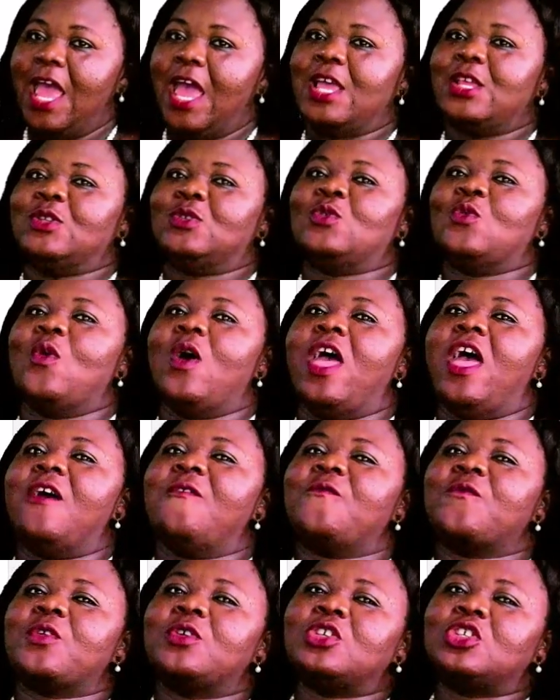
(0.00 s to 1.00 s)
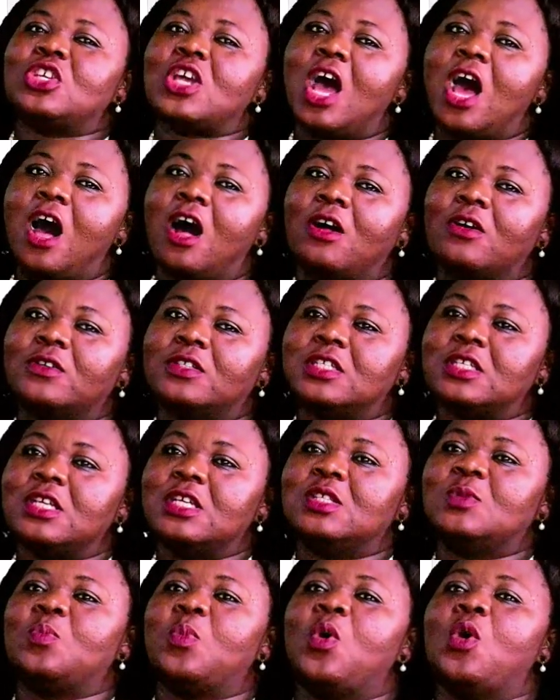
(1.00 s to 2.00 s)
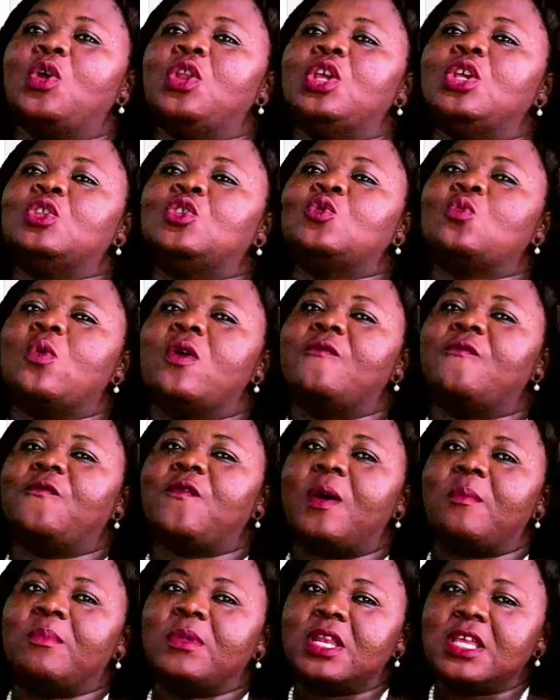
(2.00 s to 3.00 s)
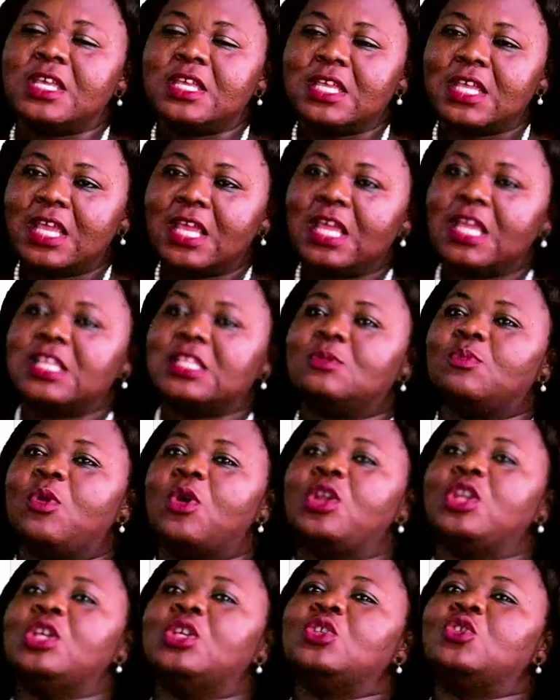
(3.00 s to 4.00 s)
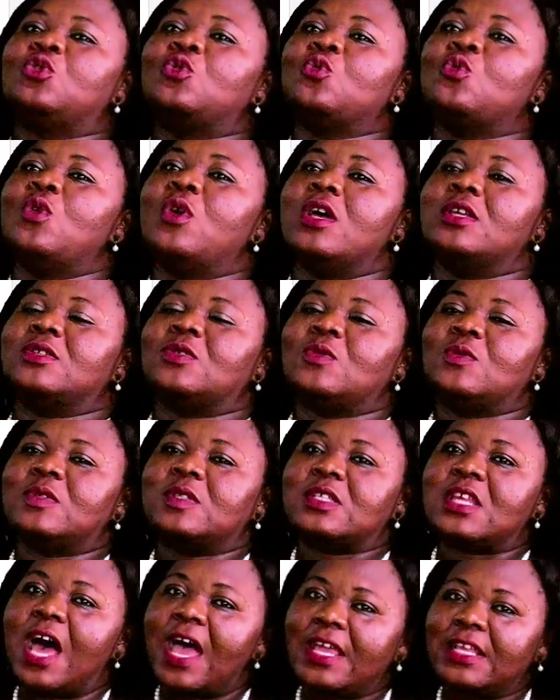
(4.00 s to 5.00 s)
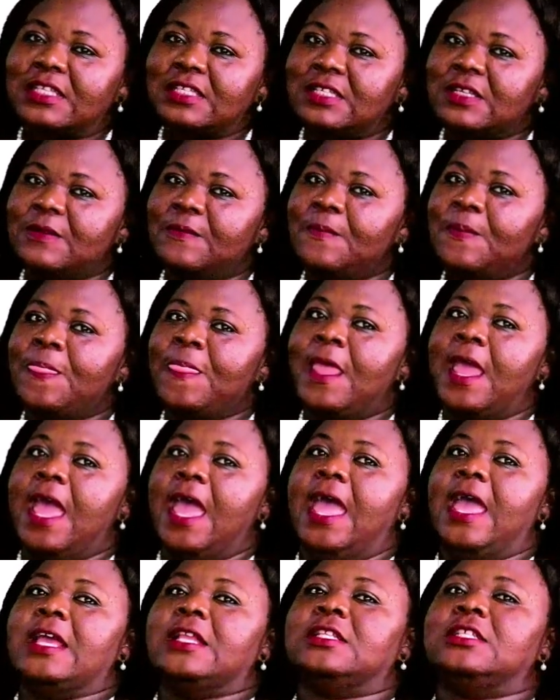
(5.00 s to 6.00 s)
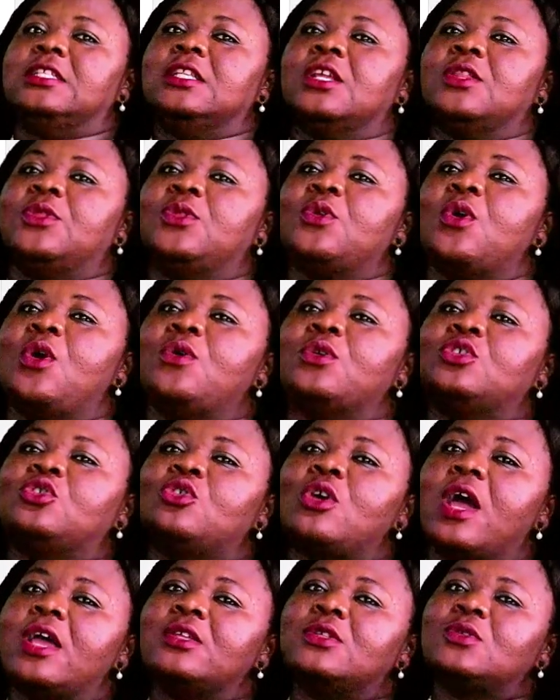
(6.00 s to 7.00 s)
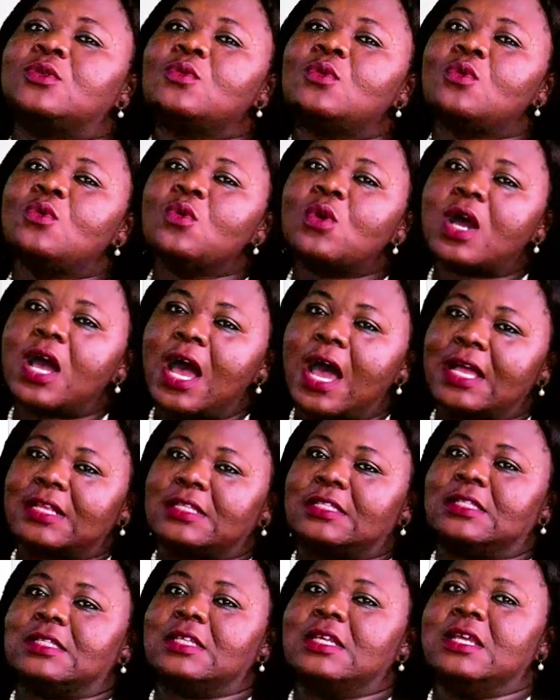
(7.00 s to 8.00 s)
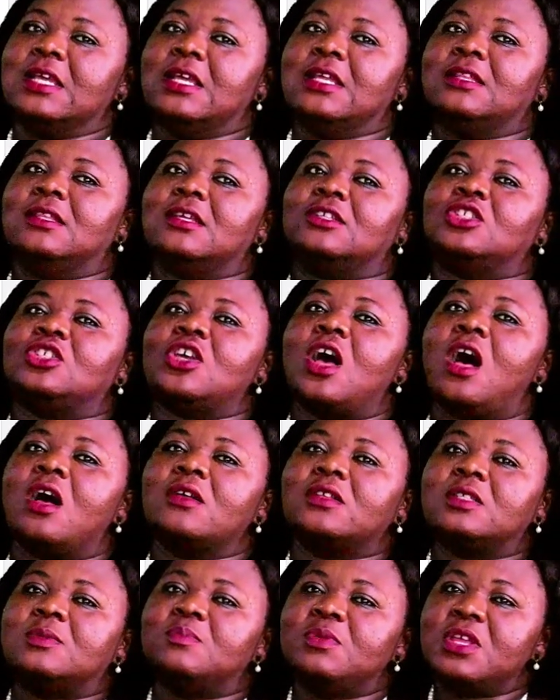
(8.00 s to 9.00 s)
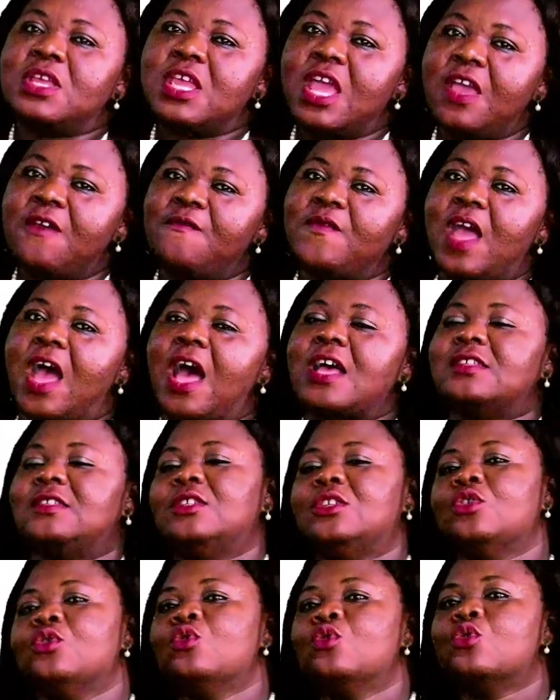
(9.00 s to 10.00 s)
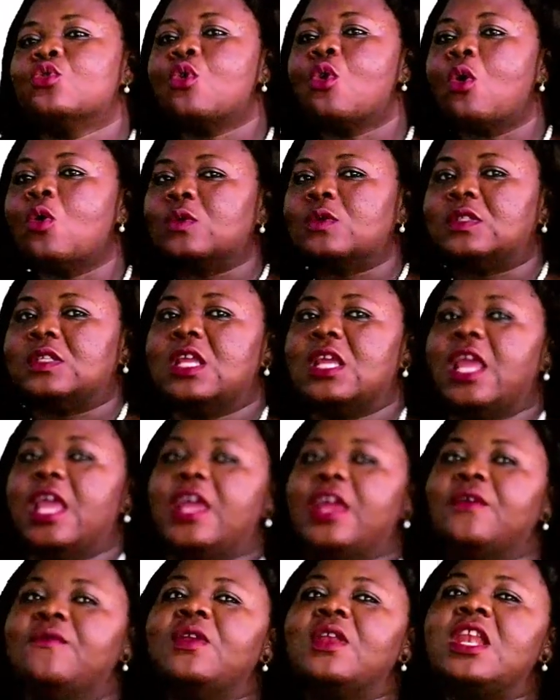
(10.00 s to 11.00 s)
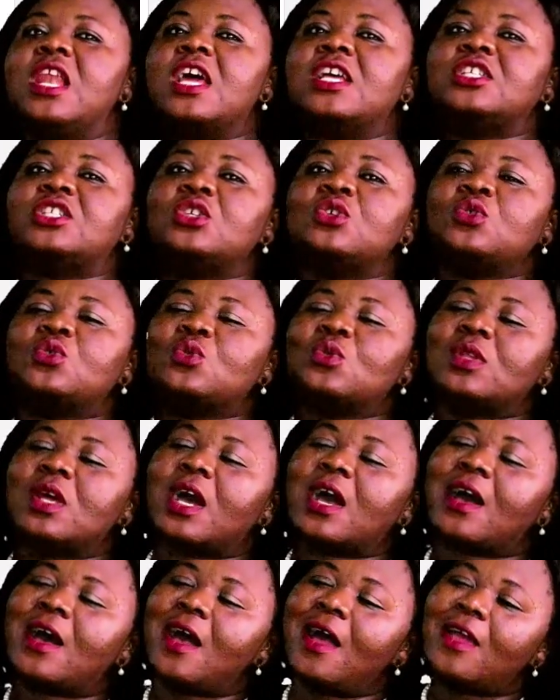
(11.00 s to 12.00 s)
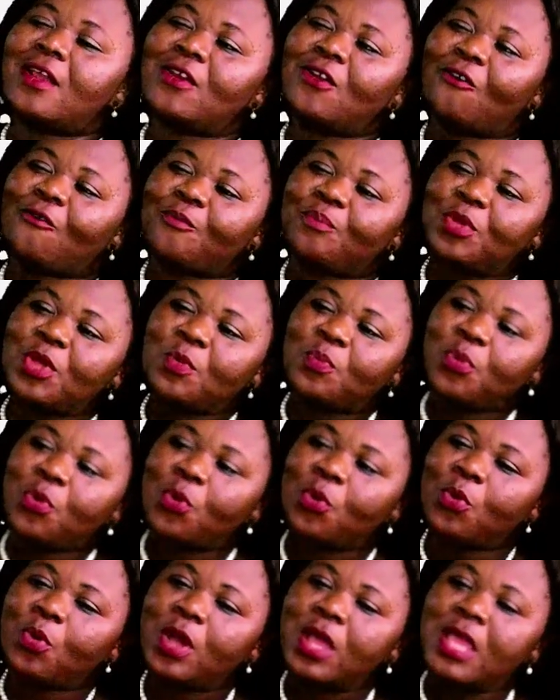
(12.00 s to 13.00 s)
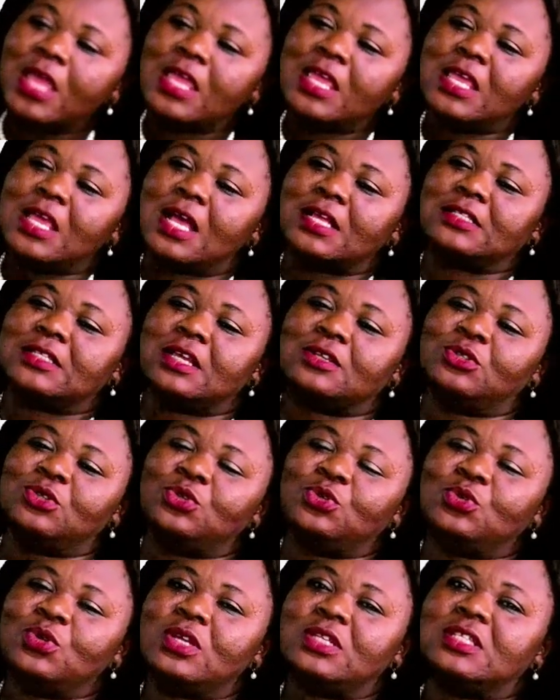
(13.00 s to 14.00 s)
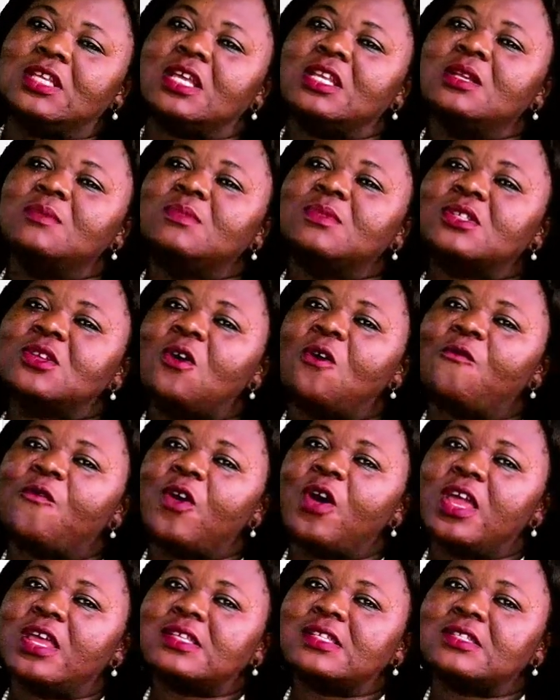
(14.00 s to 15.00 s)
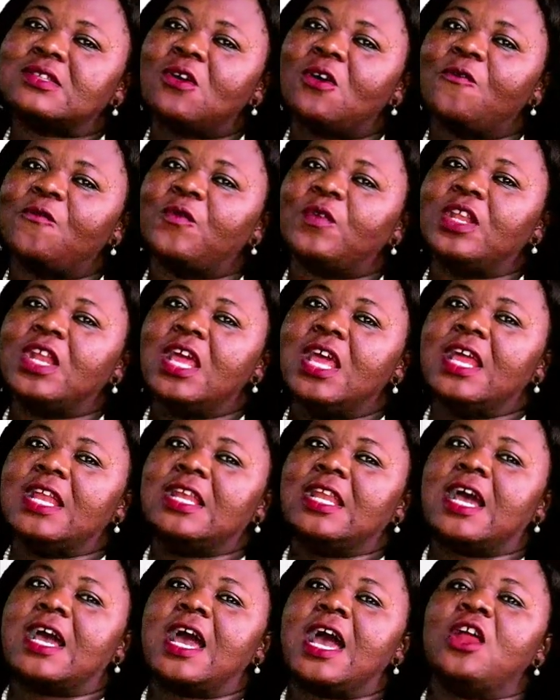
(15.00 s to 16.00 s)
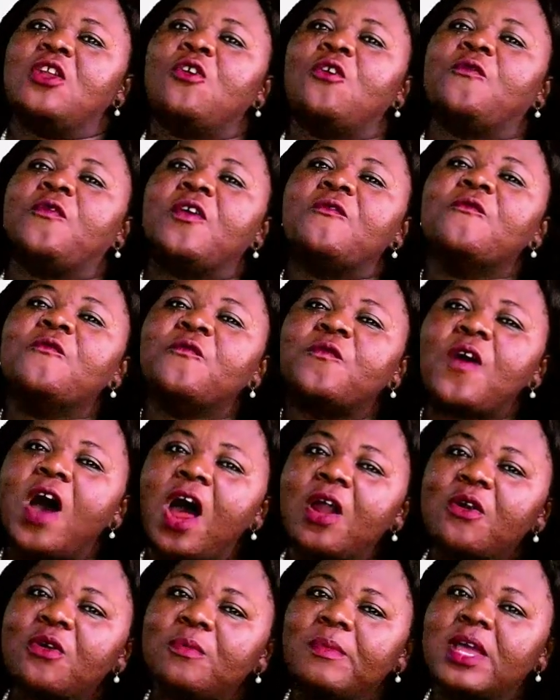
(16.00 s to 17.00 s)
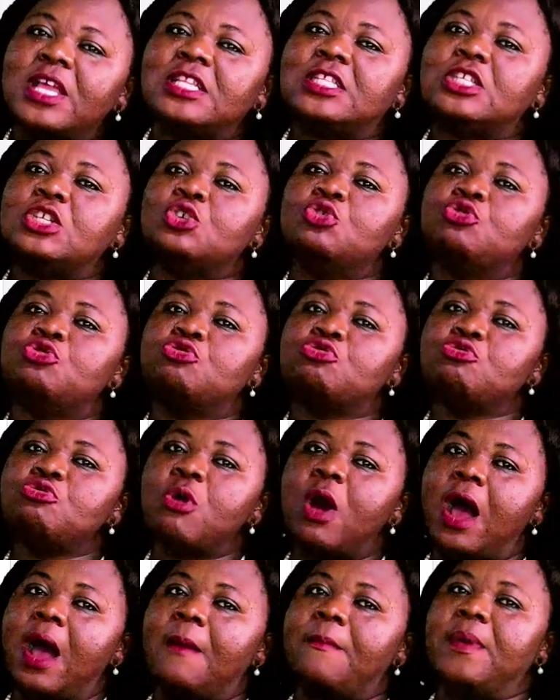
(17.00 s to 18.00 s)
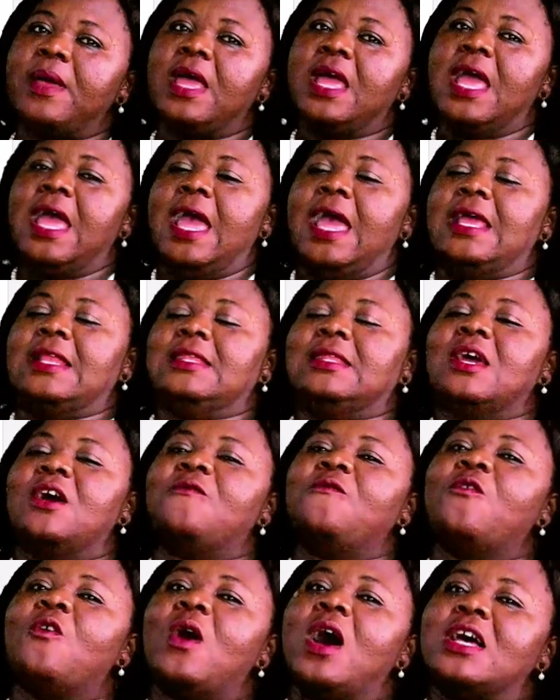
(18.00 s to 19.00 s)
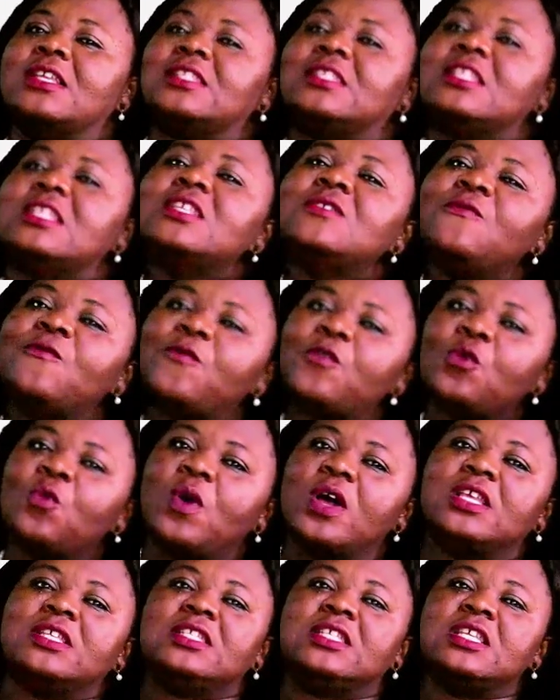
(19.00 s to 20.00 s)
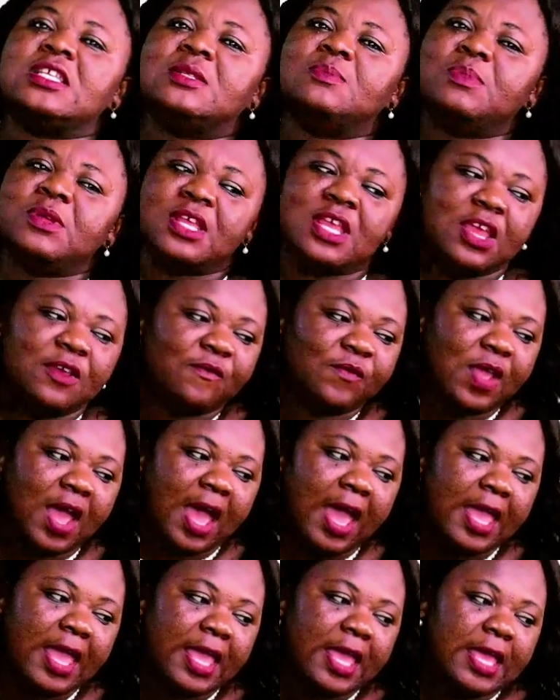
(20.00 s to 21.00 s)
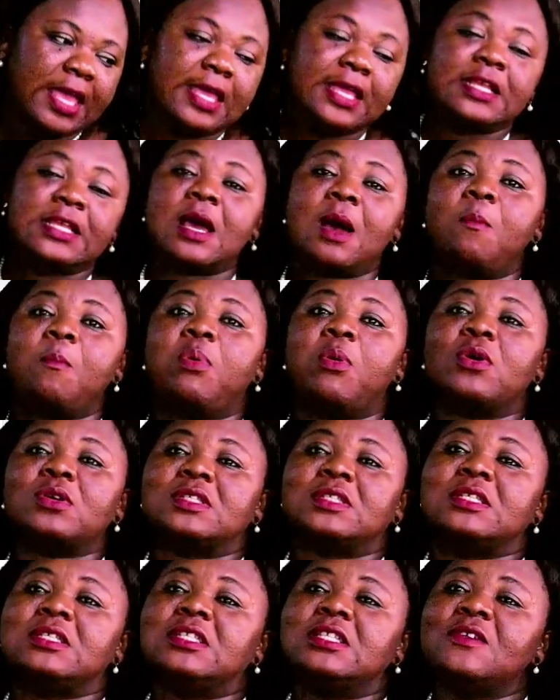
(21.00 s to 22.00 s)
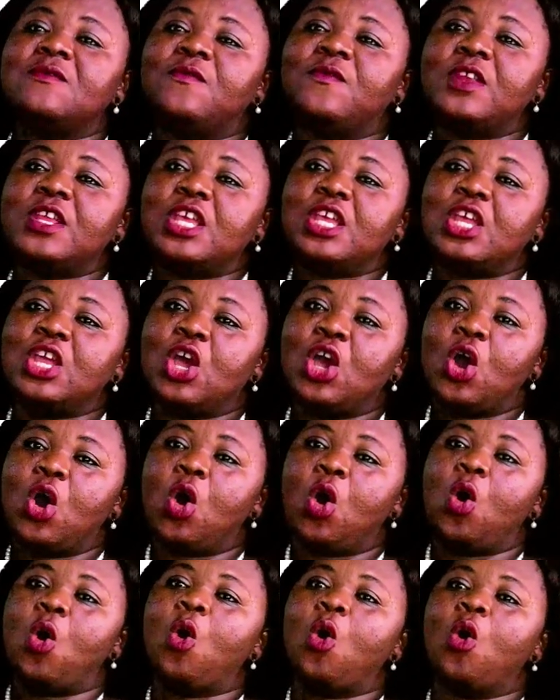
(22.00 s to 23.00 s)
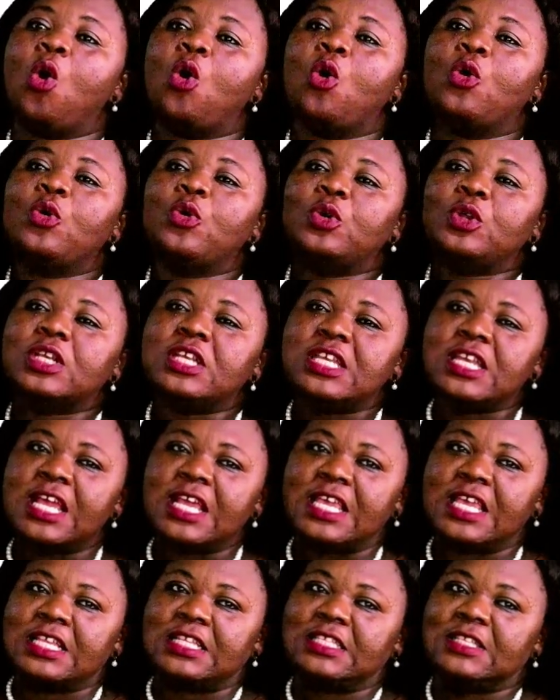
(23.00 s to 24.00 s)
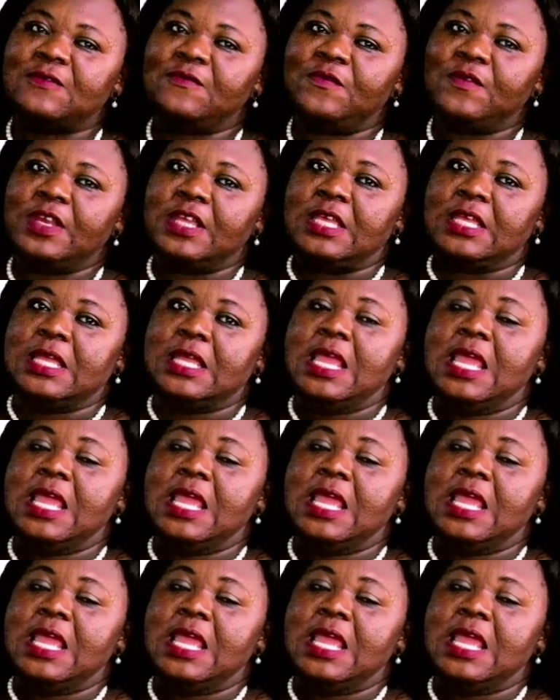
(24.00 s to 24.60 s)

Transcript: And so every child is born into a family, is born into a society. And the theory tries to look at the child's behavior as he grows in relation to the kind of people he has associated himself or herself with, the kind of environment he grew up, and therefore has influenced his behavior either positively or negatively.